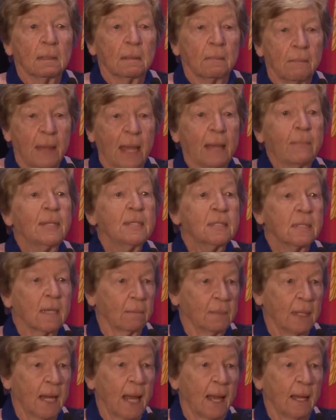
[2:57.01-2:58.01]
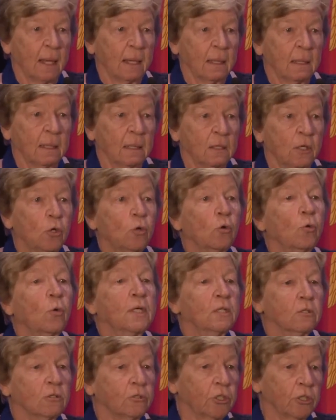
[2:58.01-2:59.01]
maybe someday you
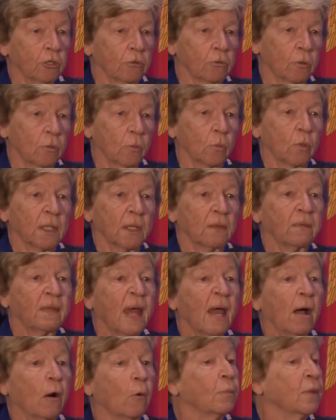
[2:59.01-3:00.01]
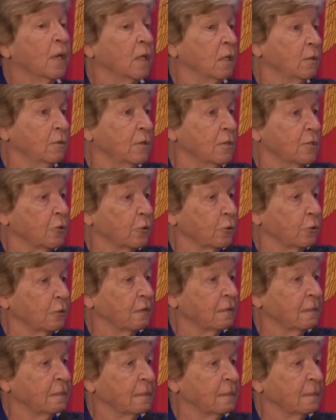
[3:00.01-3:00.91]
and your children will get the help that you deserve.